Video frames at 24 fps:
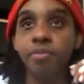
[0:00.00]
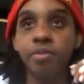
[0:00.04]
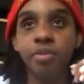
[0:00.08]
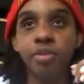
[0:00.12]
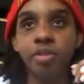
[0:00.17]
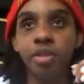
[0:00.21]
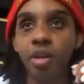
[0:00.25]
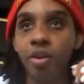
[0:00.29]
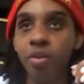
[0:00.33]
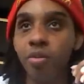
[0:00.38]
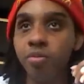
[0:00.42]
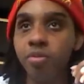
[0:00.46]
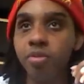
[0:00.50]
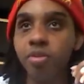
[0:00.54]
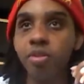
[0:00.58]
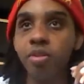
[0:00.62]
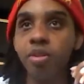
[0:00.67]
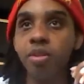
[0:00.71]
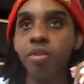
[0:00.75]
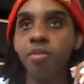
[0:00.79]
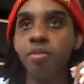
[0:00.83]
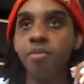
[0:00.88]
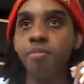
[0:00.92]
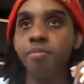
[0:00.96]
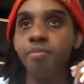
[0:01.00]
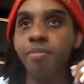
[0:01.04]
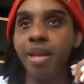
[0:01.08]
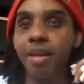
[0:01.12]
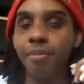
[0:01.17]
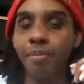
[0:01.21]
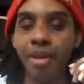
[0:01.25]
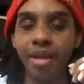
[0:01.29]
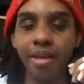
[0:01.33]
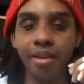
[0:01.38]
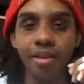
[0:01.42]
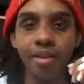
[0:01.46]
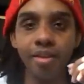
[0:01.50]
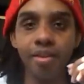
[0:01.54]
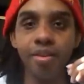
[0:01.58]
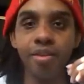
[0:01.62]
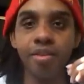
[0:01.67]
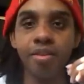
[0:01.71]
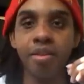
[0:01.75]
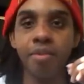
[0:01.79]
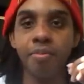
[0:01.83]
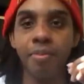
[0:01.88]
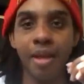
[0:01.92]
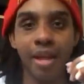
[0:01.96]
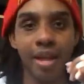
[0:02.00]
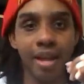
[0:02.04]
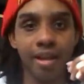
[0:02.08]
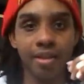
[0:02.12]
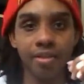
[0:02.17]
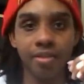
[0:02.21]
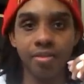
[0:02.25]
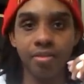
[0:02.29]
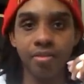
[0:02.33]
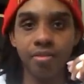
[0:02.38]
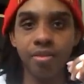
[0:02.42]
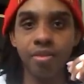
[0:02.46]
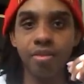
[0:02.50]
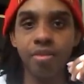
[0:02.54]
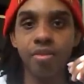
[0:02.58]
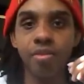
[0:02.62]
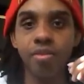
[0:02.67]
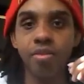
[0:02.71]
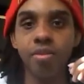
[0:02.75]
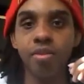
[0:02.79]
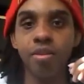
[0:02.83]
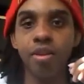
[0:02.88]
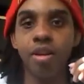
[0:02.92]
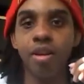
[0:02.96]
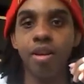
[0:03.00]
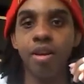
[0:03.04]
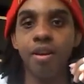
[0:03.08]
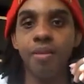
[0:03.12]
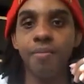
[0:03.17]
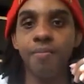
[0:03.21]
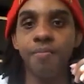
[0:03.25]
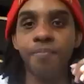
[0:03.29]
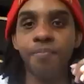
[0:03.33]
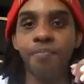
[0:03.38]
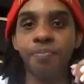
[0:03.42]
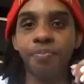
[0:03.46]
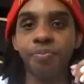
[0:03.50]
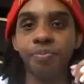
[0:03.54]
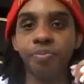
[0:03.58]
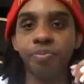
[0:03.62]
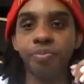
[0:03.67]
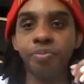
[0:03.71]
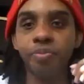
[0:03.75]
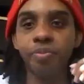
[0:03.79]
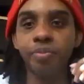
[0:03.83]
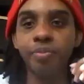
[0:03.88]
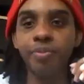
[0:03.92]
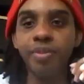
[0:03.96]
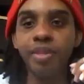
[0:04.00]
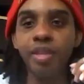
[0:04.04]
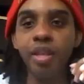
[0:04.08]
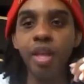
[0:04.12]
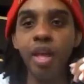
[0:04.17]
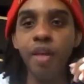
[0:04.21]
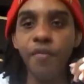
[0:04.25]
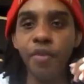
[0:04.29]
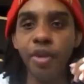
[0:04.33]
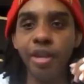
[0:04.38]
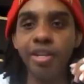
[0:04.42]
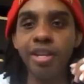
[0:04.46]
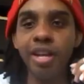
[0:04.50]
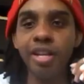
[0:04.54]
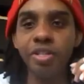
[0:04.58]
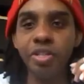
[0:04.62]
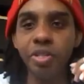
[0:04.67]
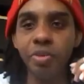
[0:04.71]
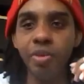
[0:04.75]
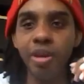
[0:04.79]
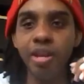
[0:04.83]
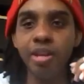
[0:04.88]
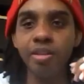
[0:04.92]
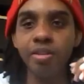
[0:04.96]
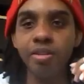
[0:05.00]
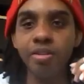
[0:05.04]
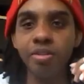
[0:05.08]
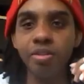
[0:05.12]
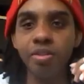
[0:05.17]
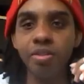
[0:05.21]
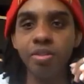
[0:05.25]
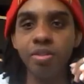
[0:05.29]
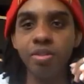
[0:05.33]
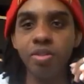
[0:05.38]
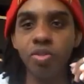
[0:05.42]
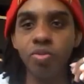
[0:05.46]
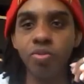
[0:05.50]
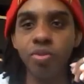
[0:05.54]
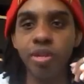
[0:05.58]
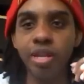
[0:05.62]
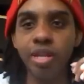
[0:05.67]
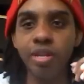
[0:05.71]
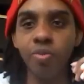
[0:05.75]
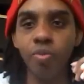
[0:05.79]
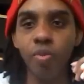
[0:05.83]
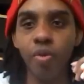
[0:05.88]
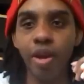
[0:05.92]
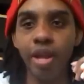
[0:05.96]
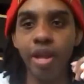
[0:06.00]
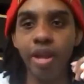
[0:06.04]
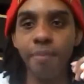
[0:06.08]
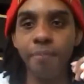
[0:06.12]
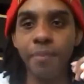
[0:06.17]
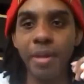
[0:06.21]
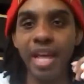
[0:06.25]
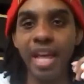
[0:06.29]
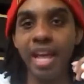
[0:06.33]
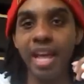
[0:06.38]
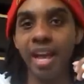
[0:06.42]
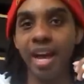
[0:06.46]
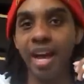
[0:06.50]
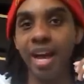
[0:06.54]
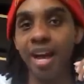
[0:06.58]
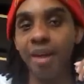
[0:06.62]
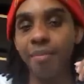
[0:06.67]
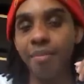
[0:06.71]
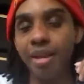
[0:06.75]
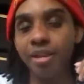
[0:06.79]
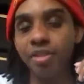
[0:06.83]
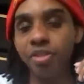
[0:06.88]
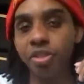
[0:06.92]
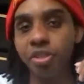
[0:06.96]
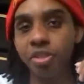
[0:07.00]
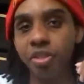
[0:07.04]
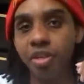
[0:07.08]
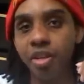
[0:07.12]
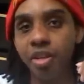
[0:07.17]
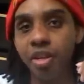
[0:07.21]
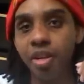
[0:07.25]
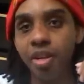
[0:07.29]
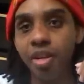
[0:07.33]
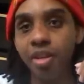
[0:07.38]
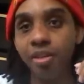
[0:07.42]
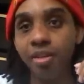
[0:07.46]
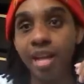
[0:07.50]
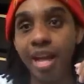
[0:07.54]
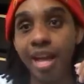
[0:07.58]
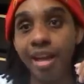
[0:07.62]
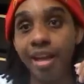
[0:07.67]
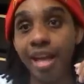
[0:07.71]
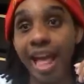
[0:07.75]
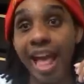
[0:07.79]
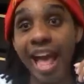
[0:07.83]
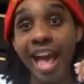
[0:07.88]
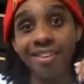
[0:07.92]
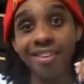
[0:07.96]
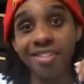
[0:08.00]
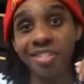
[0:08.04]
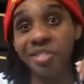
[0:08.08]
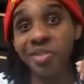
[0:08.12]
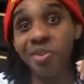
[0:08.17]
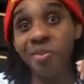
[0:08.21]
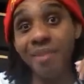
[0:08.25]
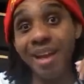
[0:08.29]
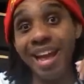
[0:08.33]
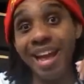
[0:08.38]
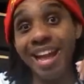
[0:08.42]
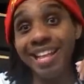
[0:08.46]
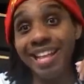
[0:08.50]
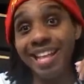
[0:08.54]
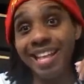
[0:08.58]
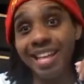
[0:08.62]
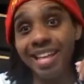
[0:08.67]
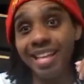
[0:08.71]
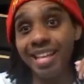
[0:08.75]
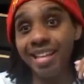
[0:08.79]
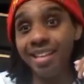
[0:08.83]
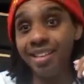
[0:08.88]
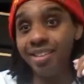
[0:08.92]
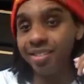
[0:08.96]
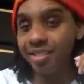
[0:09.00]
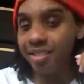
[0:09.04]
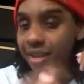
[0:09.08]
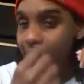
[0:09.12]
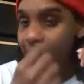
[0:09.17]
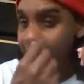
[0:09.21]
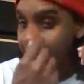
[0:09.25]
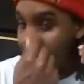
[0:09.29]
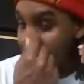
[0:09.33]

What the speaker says: Don't mimic the past. If you're going to do it in a way of paying homage, like Axelmania is.